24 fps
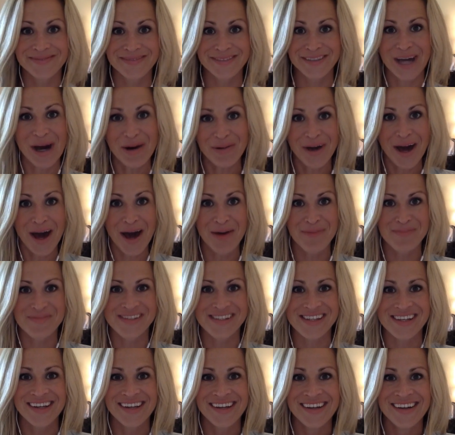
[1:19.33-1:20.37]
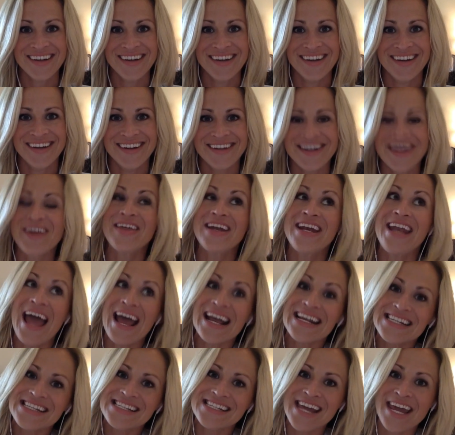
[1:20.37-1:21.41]
Go Cubs! Now, the
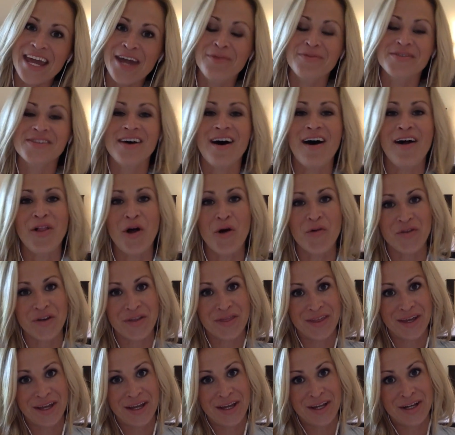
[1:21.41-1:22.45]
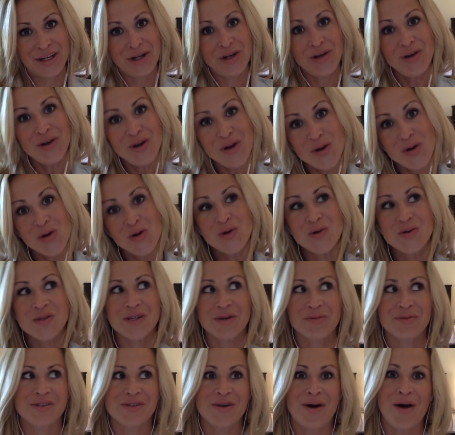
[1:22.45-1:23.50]
next day, it was all over the news,
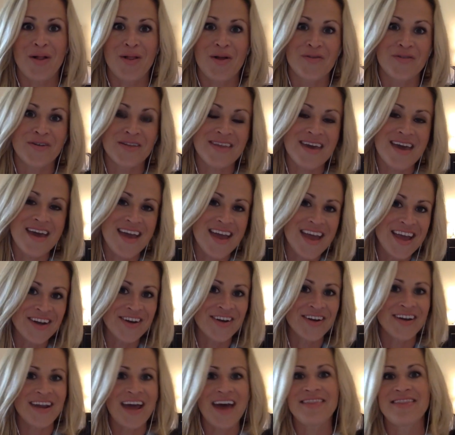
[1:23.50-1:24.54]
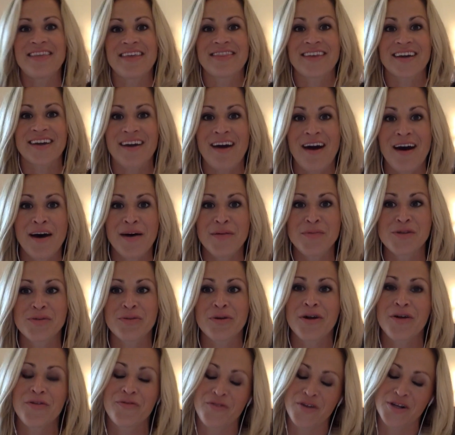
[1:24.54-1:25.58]
it was all over the internet that the Cubs
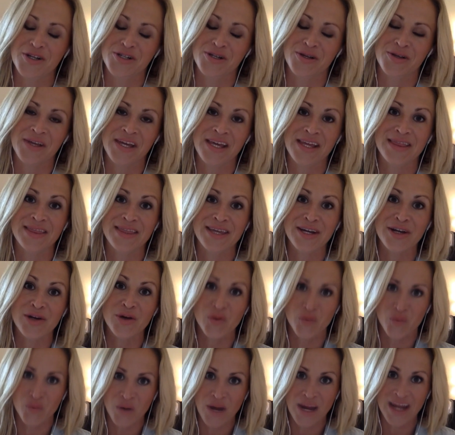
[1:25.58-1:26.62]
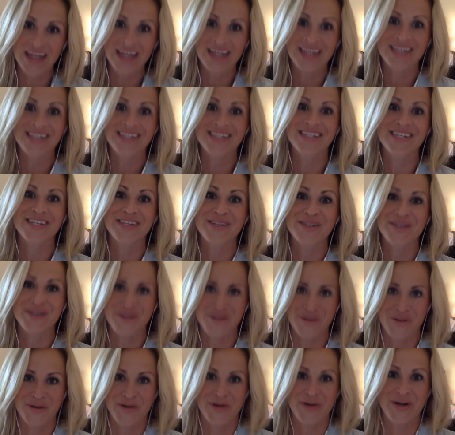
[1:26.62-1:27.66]
were officially the greatest
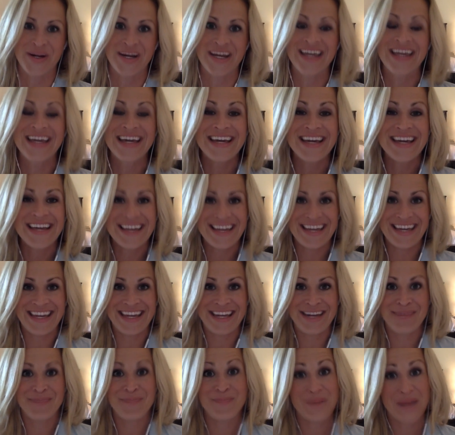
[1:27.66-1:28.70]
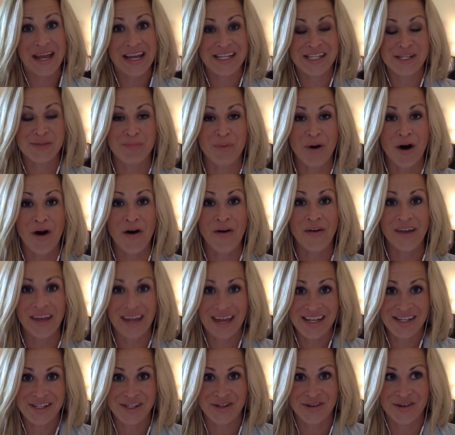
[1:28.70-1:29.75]
story in baseball
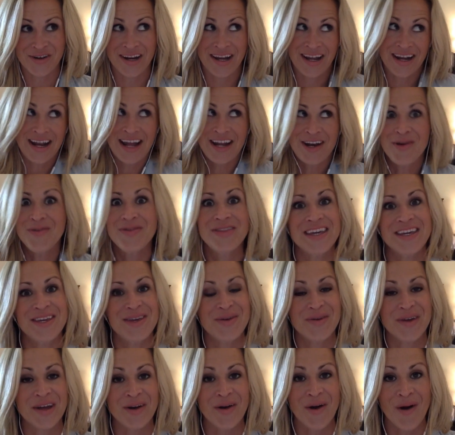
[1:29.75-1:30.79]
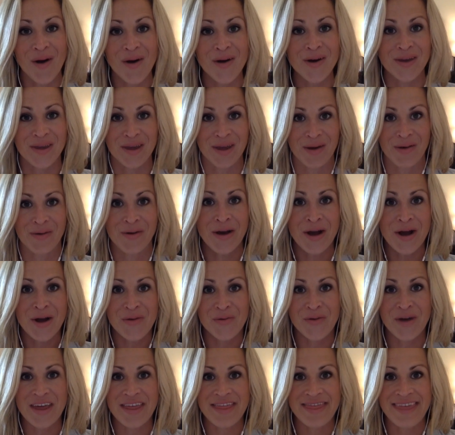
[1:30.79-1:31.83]
history. And I don't think you can argue
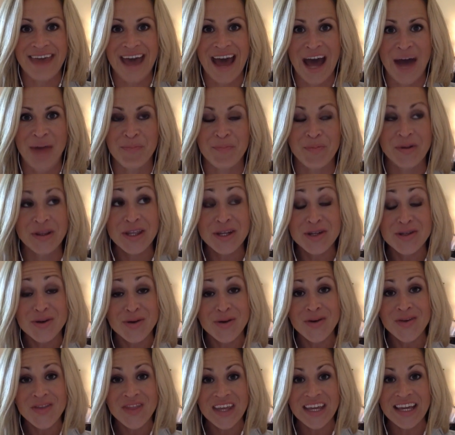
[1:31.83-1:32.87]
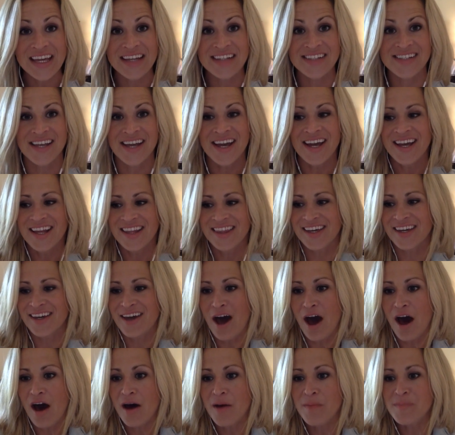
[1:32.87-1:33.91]
with that. But the truth is, the
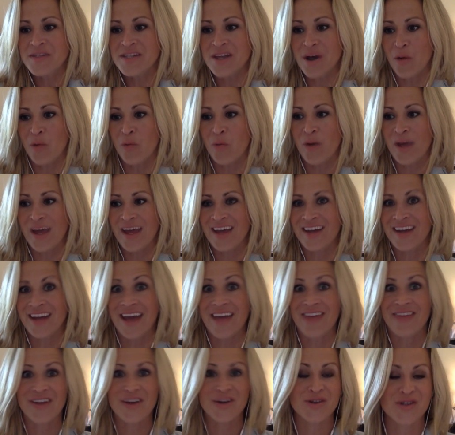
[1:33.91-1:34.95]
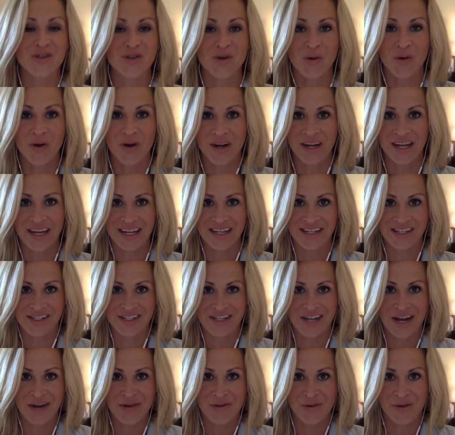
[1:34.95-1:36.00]
Cubs' win and their story in
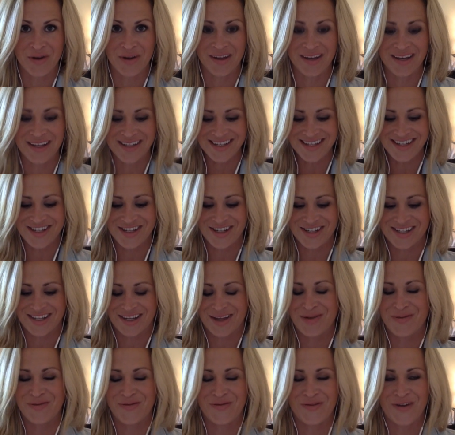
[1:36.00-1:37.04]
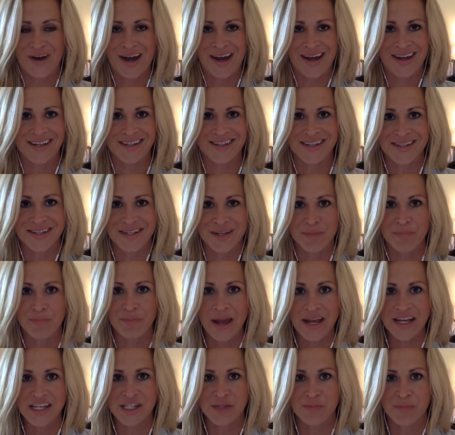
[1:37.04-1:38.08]
general isn't just confined to
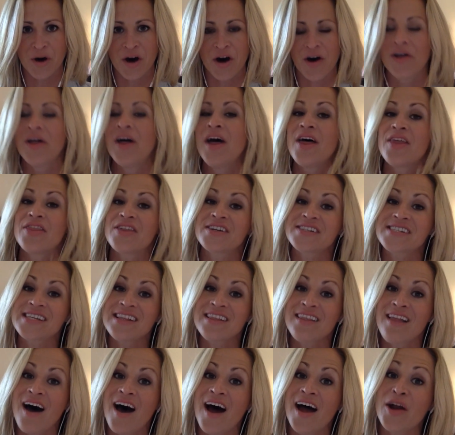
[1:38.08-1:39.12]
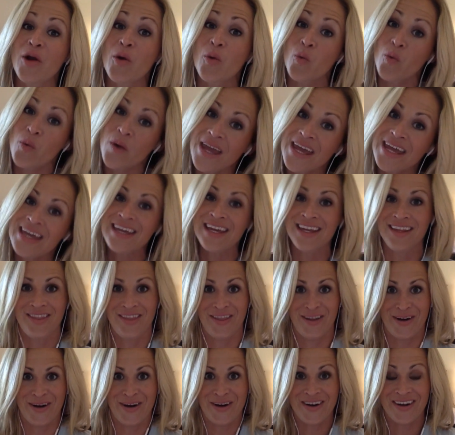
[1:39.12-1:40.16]
baseball. There's a lot we can
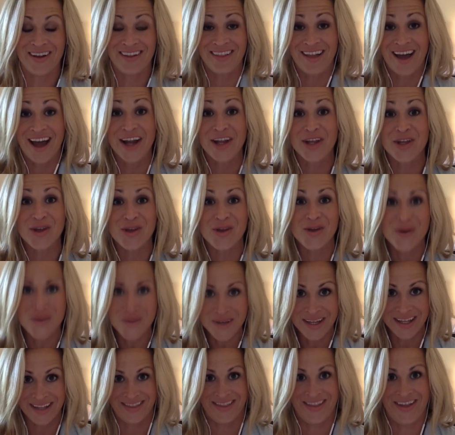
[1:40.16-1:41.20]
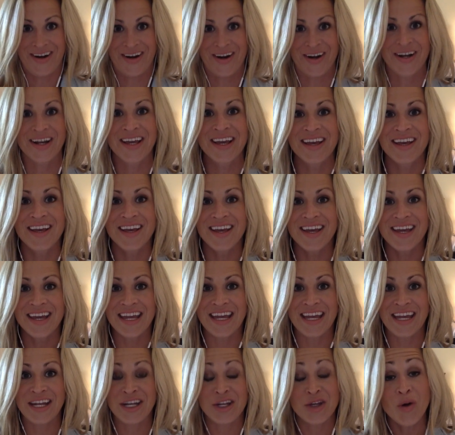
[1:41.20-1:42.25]
learn, a lot you can learn
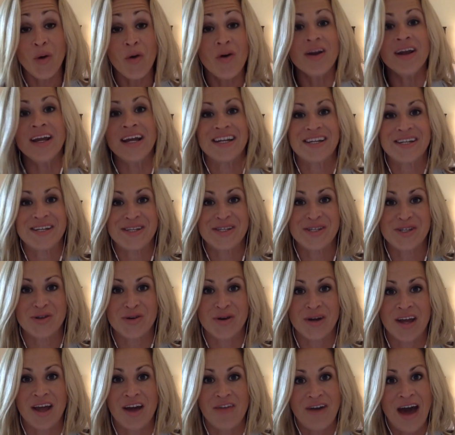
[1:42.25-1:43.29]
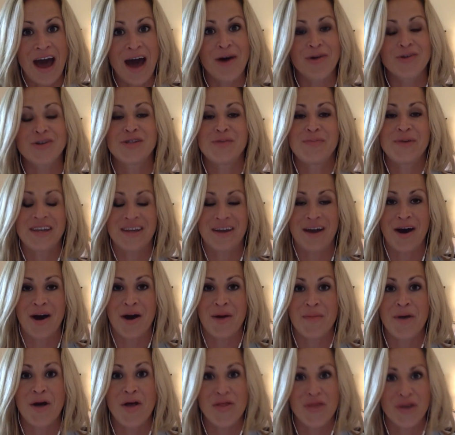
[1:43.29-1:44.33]
in your industry of how to
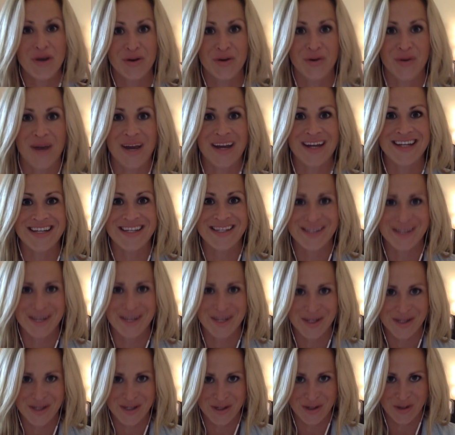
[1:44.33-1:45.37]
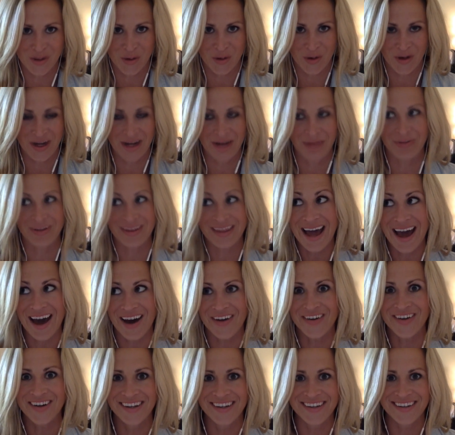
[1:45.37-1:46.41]
become the greatest story
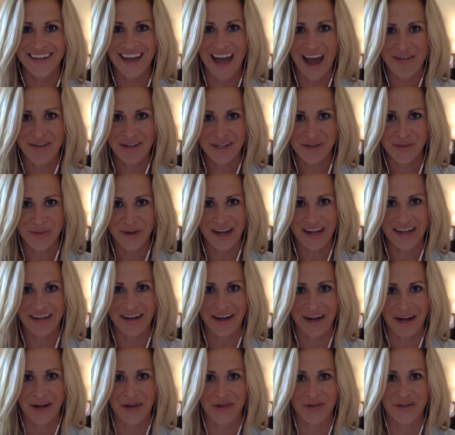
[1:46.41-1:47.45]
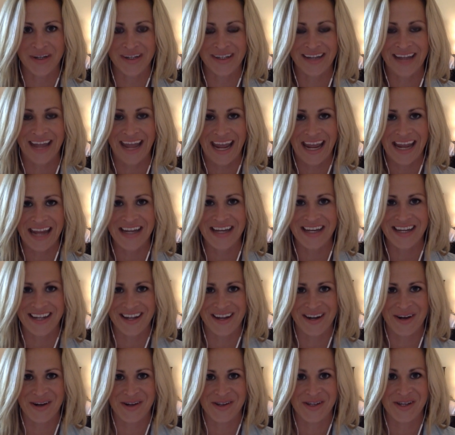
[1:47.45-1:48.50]
without having to wait 108
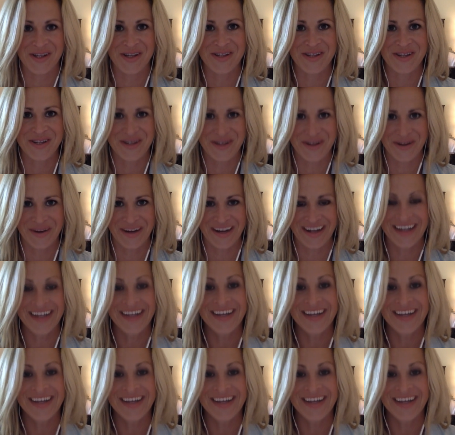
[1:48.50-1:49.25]
years to do it.